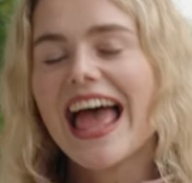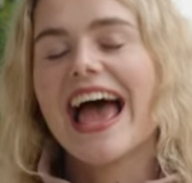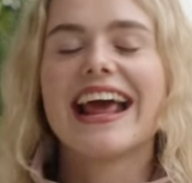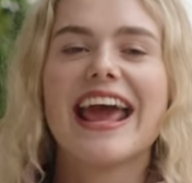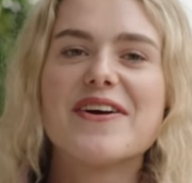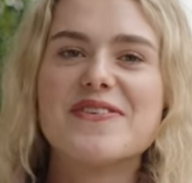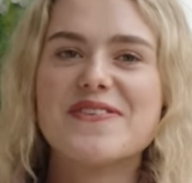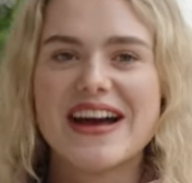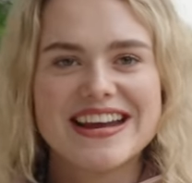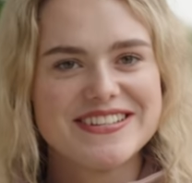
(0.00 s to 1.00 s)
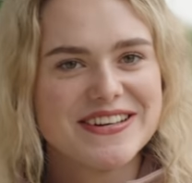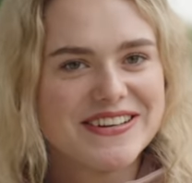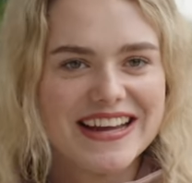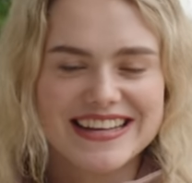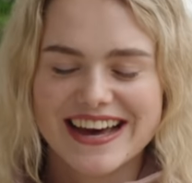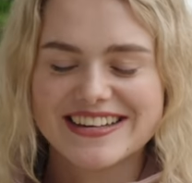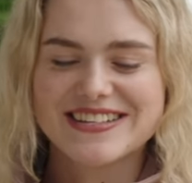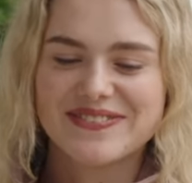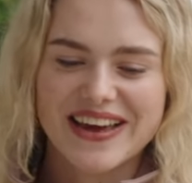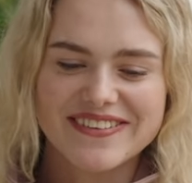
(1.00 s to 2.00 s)
and get way too
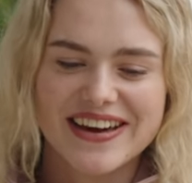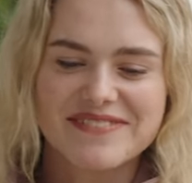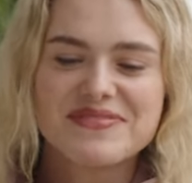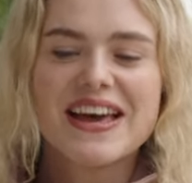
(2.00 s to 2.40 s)
attached. But anyway,